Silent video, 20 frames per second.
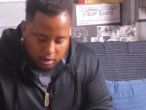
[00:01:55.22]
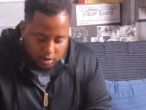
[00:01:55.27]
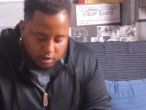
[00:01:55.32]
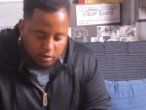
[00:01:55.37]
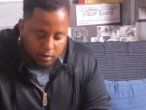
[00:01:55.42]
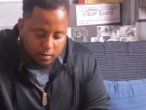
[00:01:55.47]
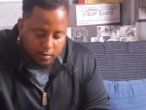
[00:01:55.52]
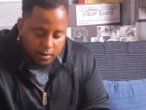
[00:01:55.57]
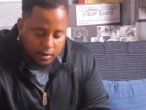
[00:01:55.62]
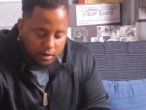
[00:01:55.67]

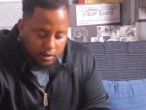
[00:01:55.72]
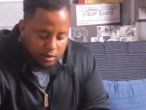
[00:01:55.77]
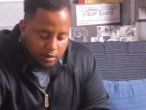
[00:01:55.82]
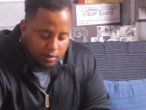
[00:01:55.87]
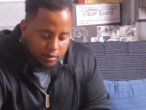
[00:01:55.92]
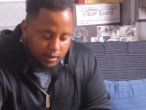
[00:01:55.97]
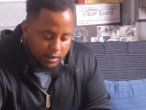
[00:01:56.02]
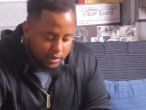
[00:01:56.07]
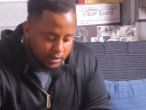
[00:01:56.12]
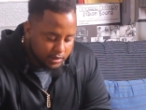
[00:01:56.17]
So what we're gonna
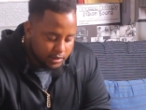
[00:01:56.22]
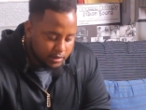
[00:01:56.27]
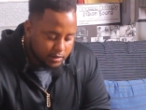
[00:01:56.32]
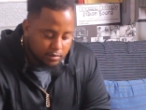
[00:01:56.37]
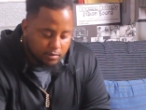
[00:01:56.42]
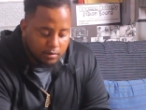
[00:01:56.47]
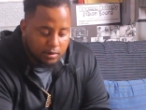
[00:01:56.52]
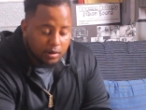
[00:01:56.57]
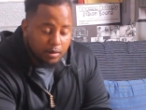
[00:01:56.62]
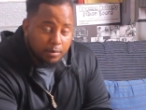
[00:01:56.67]
do is,
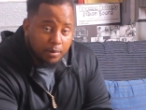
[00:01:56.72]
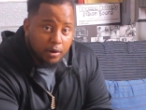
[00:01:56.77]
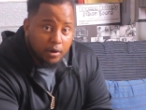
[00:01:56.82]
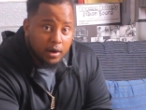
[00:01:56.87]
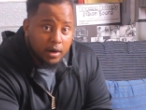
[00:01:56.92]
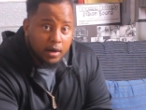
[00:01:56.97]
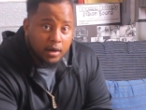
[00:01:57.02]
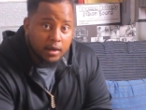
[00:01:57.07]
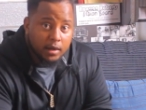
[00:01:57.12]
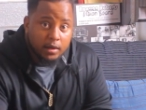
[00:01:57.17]
we're gonna
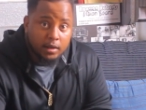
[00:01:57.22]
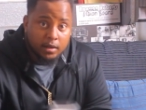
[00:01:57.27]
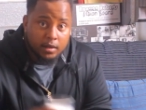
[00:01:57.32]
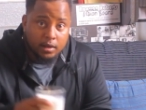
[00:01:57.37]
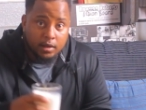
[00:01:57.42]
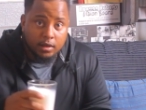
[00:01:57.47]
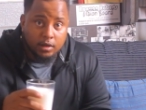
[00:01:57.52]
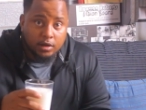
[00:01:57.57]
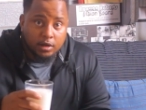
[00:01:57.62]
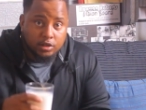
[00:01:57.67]
pour
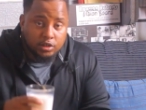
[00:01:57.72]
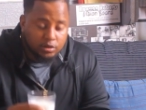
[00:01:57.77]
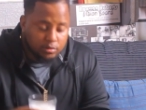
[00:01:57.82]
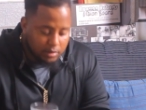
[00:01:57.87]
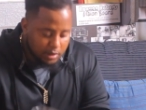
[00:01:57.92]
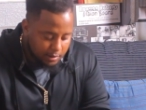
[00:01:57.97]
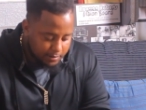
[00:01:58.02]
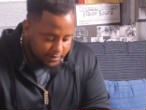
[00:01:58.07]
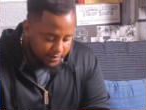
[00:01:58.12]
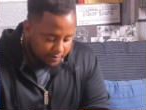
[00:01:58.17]
the 2
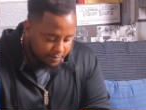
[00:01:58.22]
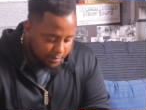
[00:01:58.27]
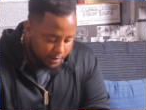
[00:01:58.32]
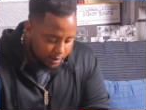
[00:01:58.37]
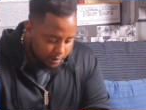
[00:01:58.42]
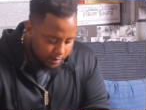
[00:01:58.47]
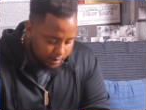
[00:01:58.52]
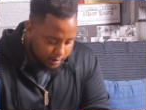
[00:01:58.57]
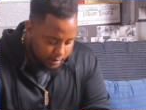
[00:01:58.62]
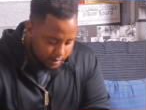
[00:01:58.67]
cups of
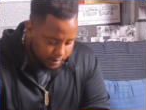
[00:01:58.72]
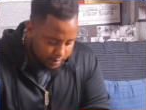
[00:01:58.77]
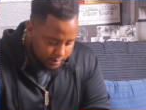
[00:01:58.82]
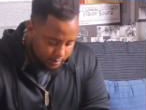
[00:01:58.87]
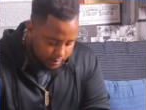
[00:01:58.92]
milk,